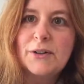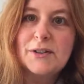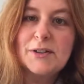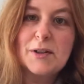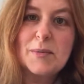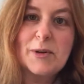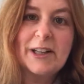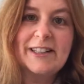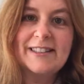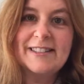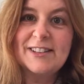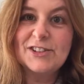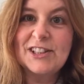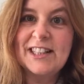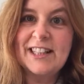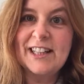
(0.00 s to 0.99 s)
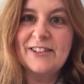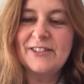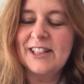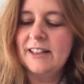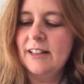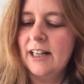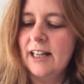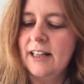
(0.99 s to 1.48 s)
So the brownies are in the
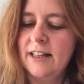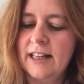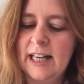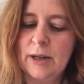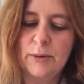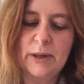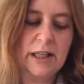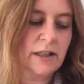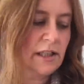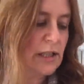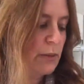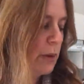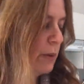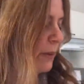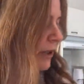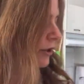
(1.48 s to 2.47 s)
oven, and now we're going to do what we